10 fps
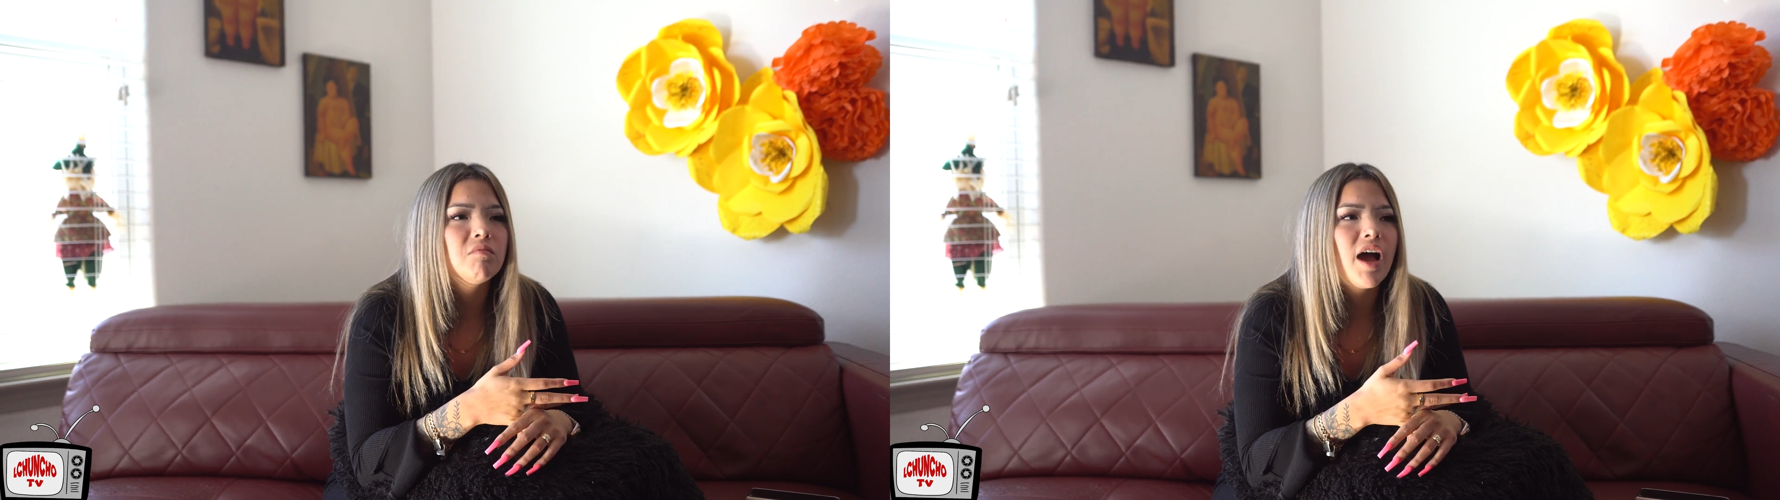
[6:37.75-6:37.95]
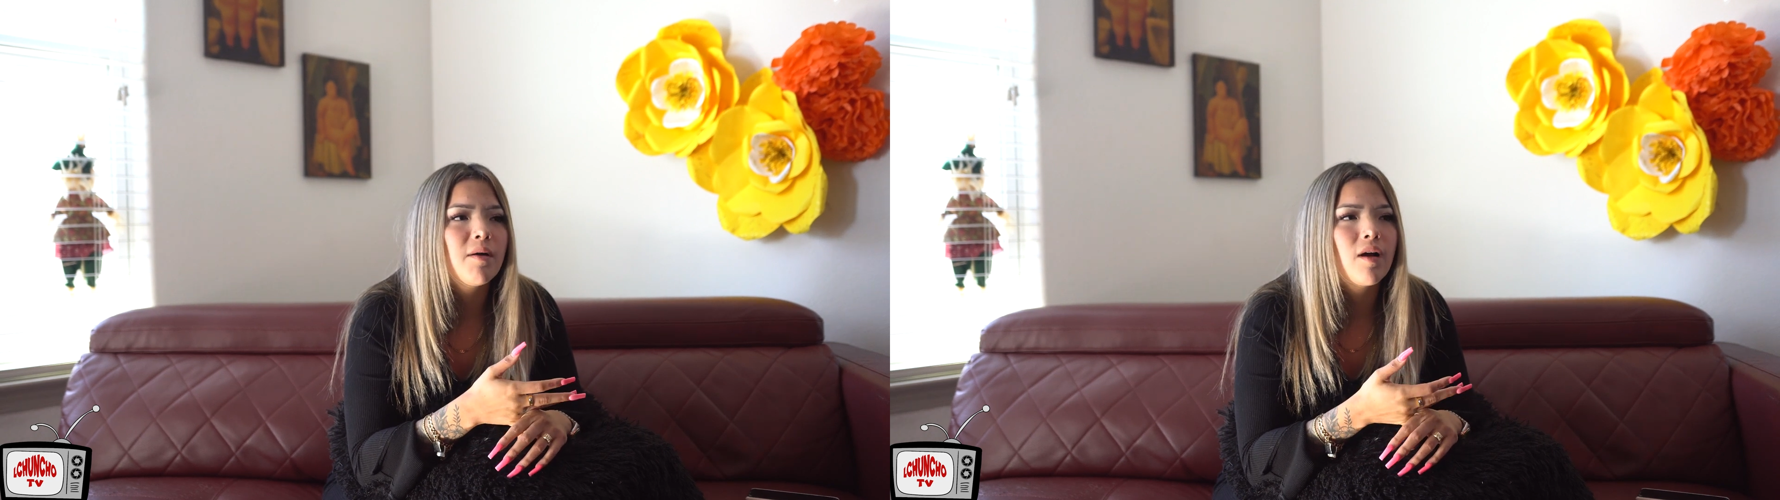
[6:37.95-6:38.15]

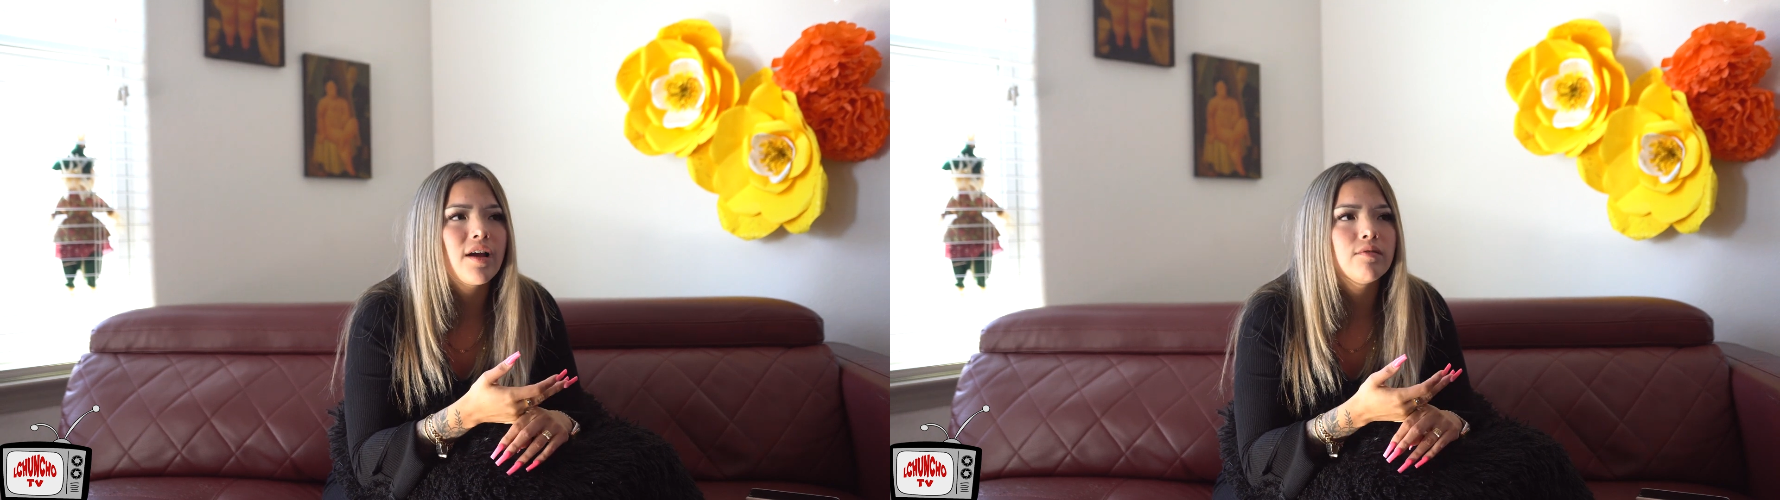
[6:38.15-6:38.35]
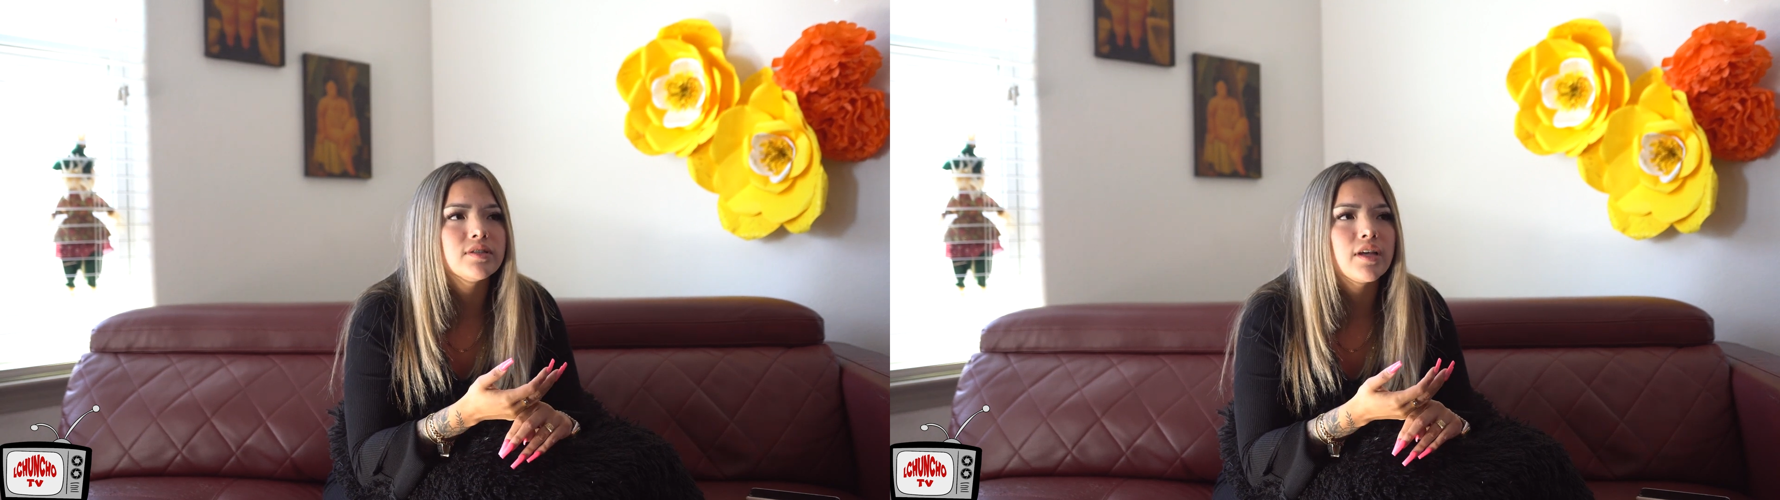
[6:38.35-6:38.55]

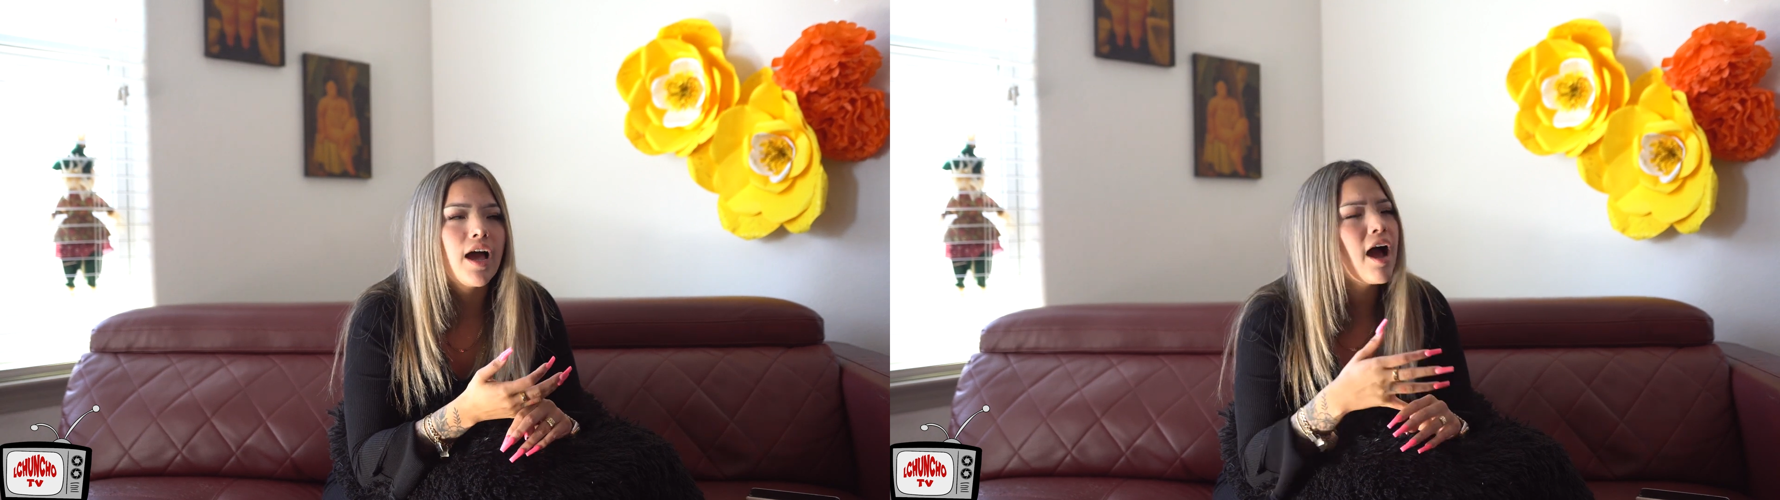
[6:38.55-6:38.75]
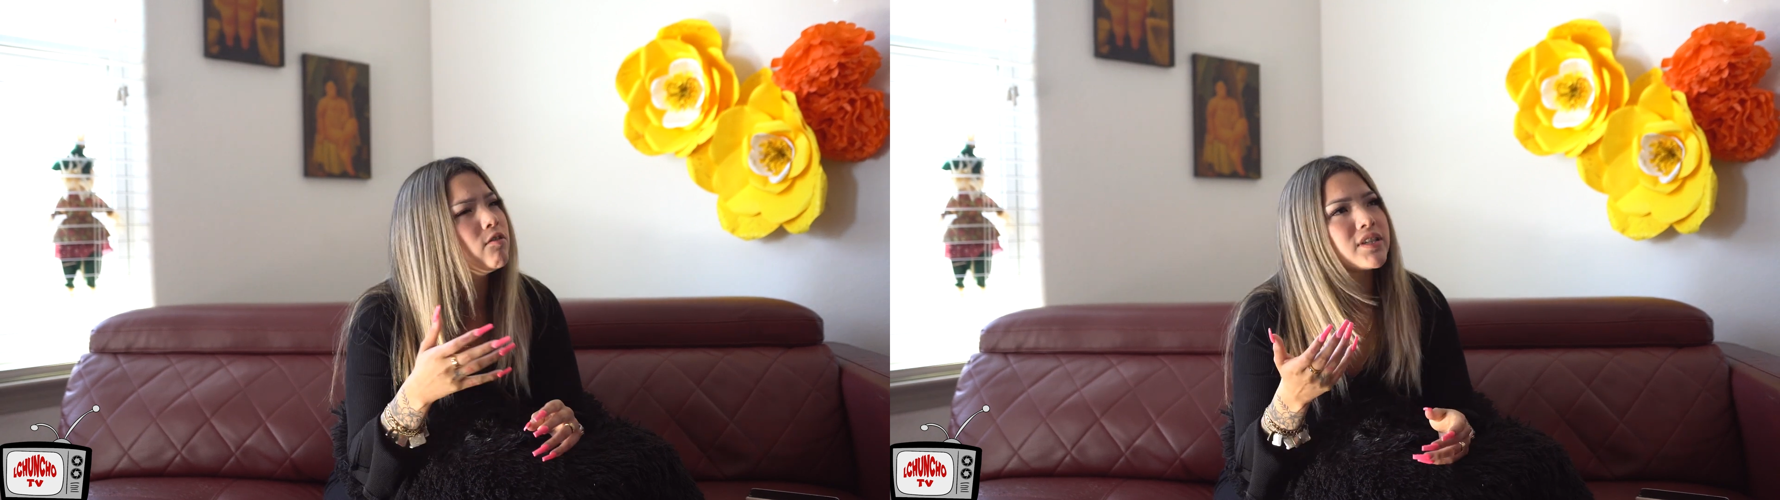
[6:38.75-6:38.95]

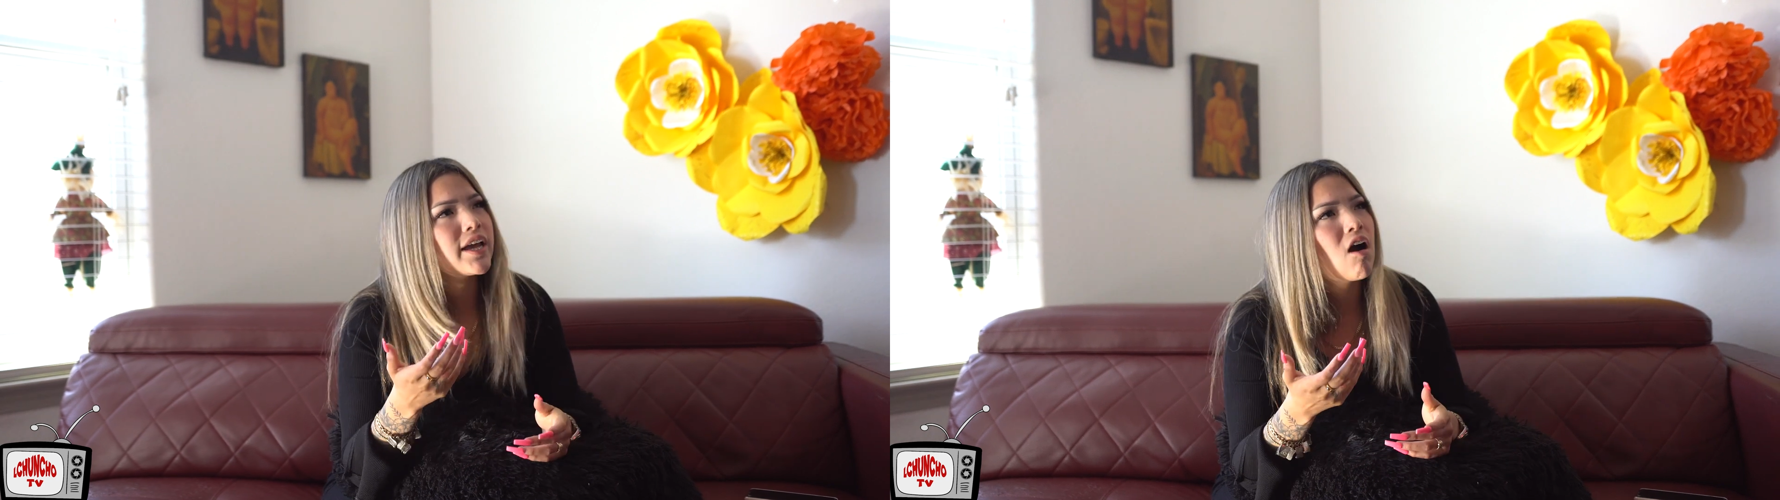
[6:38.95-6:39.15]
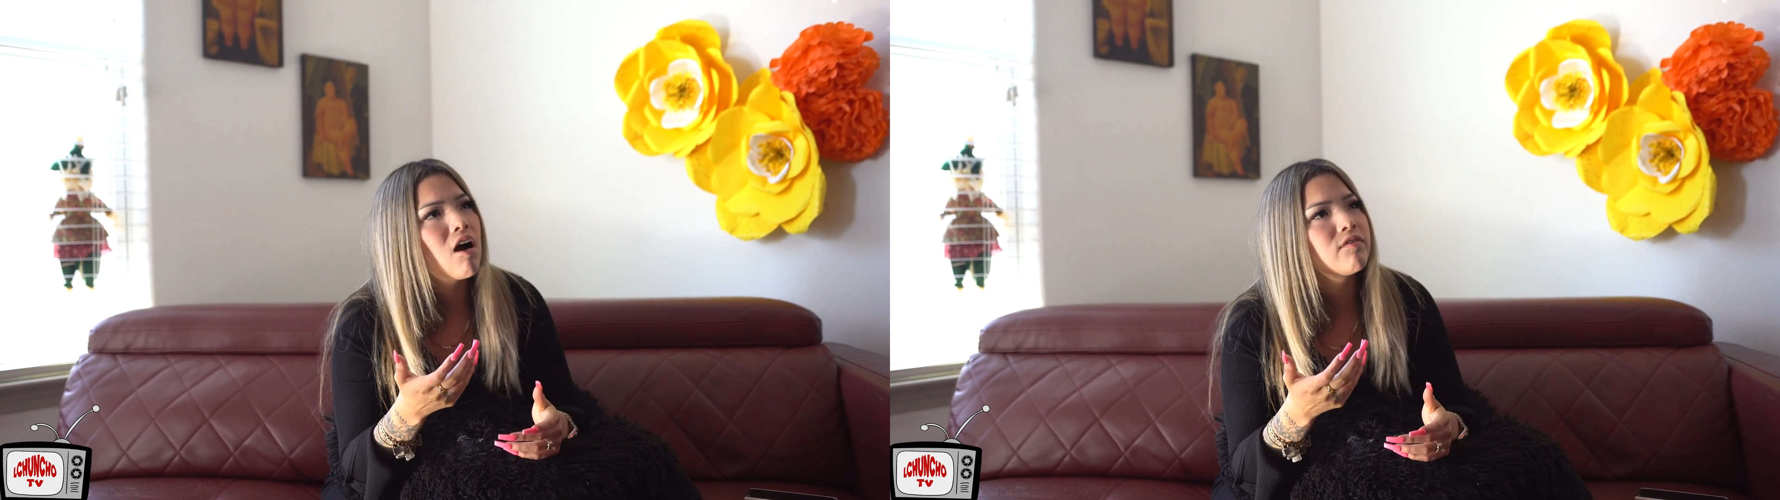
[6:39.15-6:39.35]
I was
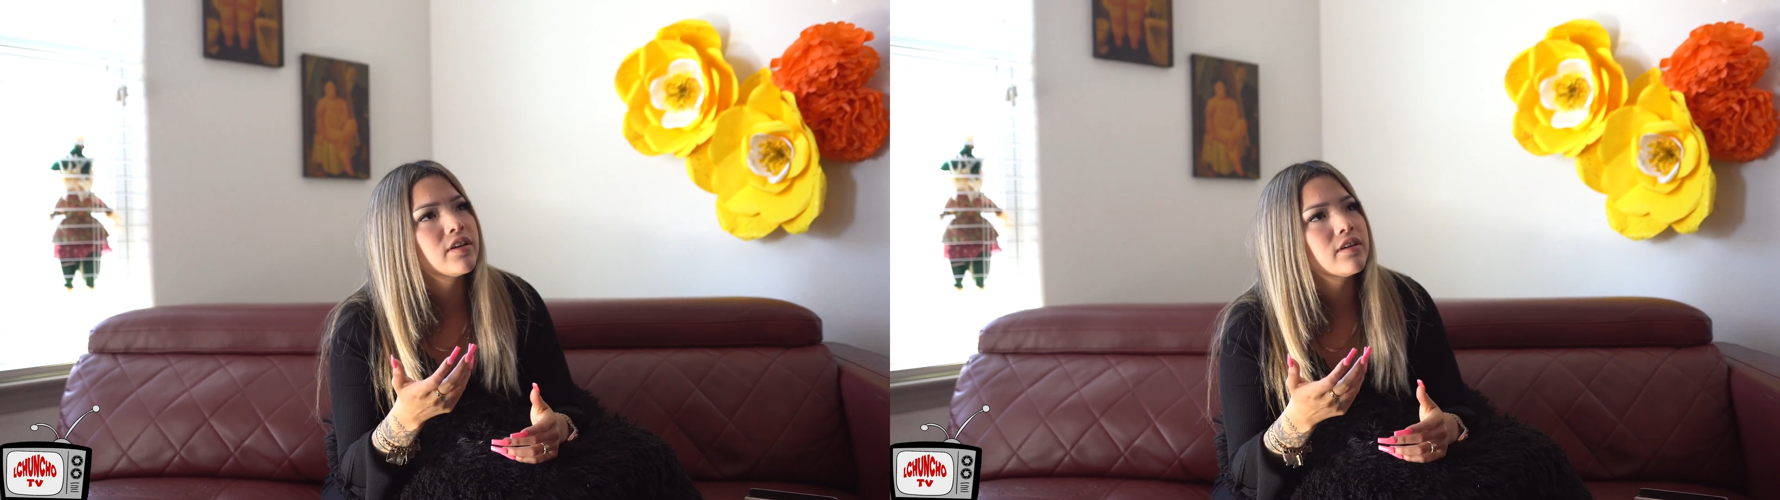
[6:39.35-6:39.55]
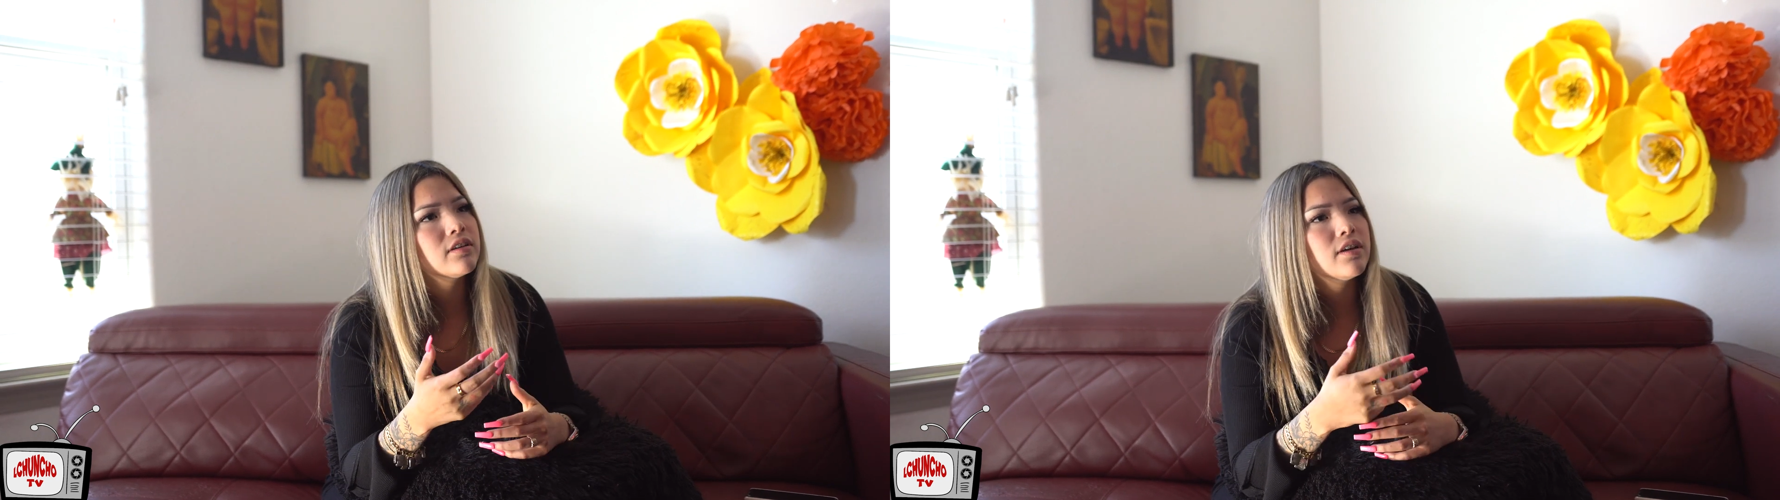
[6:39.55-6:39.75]
like
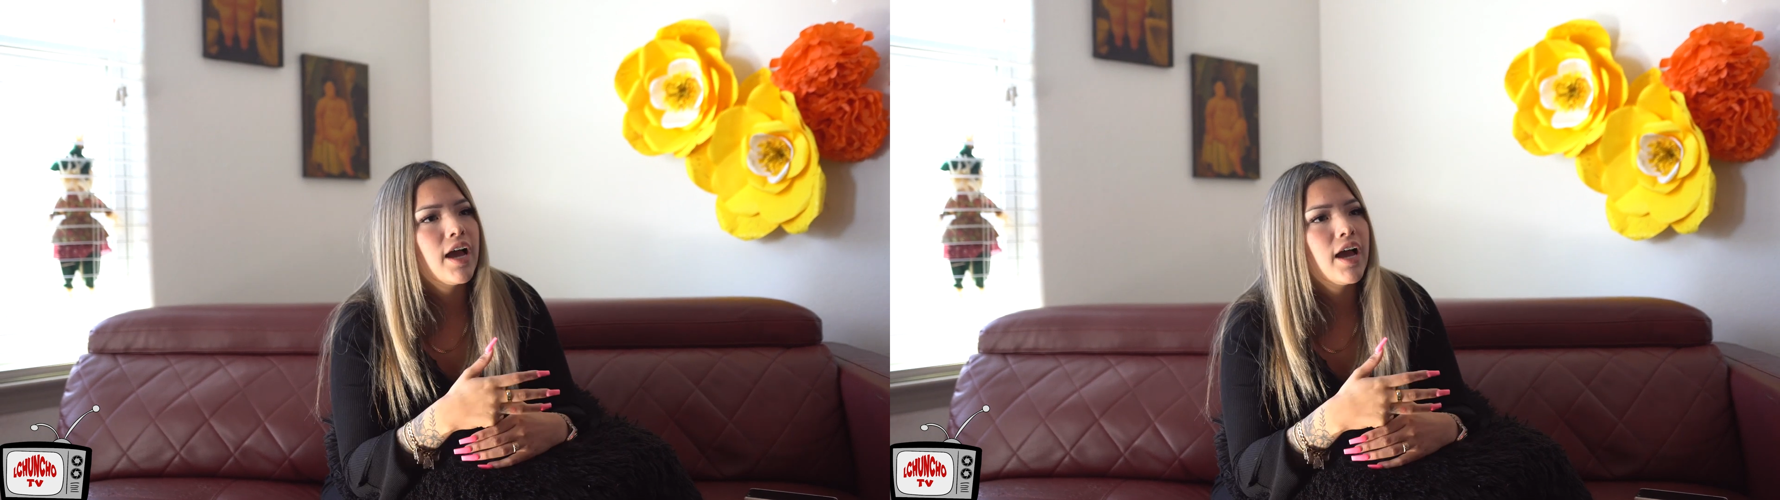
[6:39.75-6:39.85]
coughing.